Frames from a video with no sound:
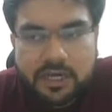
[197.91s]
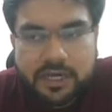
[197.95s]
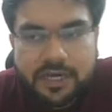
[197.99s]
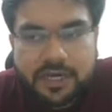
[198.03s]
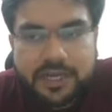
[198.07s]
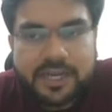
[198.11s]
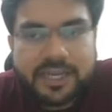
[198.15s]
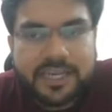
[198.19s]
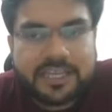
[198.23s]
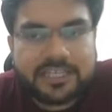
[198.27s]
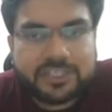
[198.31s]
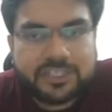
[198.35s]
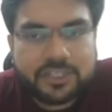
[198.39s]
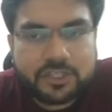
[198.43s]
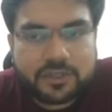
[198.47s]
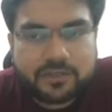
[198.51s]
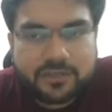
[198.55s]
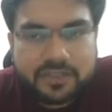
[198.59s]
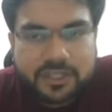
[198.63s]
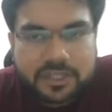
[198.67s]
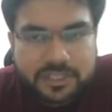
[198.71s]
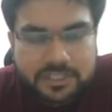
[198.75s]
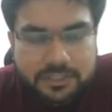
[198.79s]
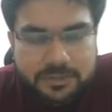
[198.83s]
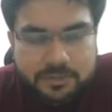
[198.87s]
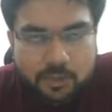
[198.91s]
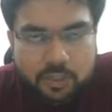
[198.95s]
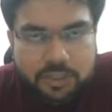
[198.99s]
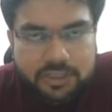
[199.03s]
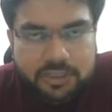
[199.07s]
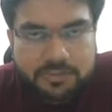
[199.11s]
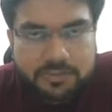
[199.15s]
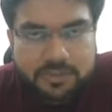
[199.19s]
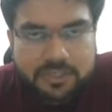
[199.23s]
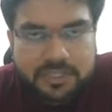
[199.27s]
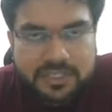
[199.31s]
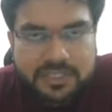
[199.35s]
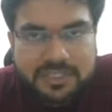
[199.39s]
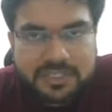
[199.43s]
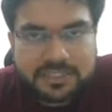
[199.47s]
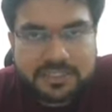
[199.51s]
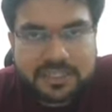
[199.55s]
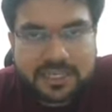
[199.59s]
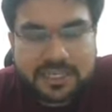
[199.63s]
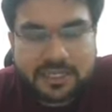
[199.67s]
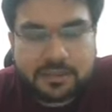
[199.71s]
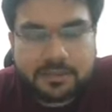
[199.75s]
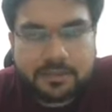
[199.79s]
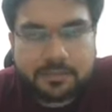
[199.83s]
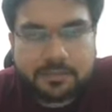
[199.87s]
nature of the responsibilities
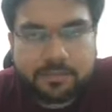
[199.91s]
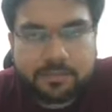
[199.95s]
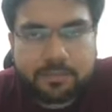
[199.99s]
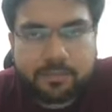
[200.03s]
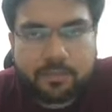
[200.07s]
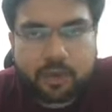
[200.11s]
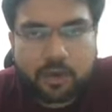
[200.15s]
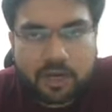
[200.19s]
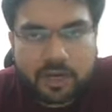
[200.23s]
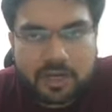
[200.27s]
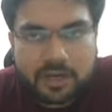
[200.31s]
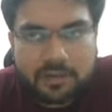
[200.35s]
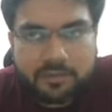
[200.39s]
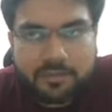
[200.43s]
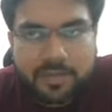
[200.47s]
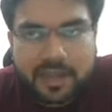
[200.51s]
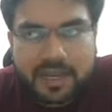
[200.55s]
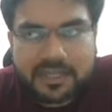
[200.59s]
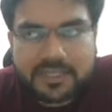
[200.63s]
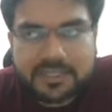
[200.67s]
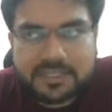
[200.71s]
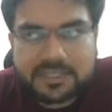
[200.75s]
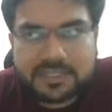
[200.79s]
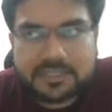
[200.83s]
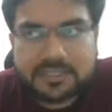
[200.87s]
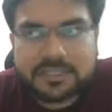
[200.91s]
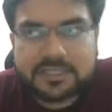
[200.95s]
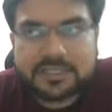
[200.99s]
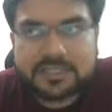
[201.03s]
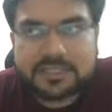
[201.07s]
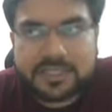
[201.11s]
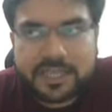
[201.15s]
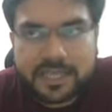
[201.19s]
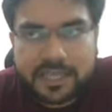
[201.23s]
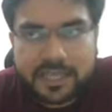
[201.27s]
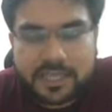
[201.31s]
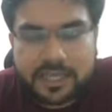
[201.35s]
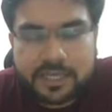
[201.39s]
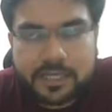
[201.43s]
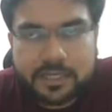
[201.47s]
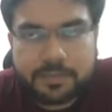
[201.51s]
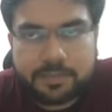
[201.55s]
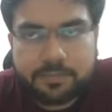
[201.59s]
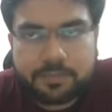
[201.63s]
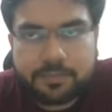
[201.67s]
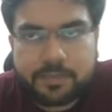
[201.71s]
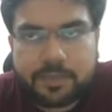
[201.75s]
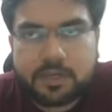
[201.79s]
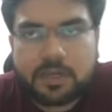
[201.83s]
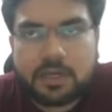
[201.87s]
that product managers take
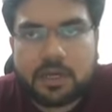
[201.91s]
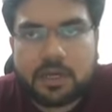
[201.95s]
up,